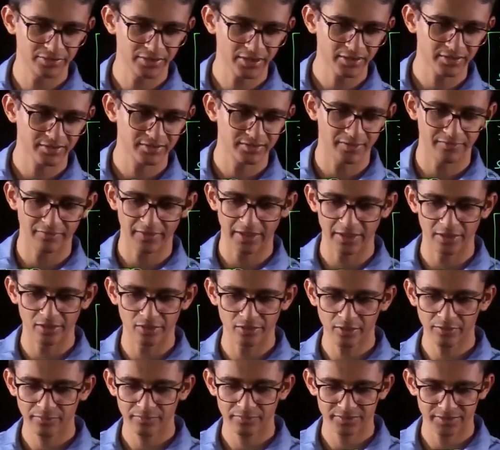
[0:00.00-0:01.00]
us the
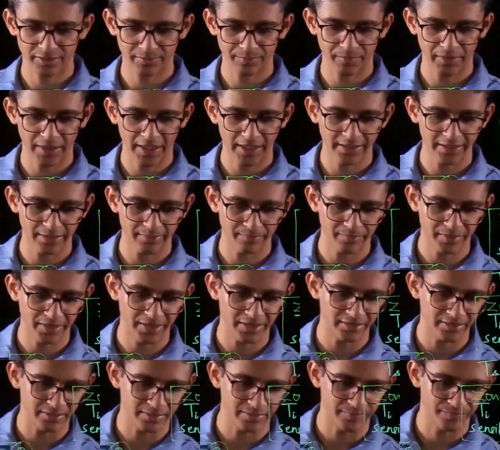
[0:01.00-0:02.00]
value of supply
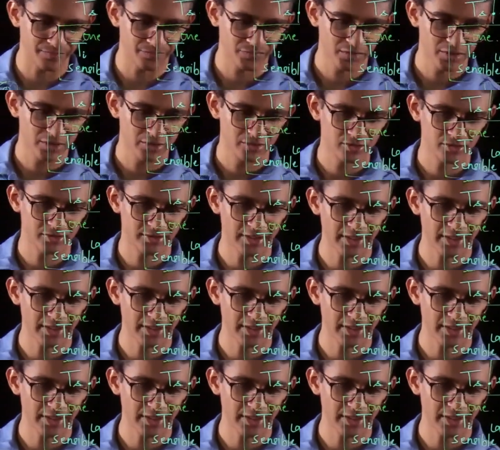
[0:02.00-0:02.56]
temperature. So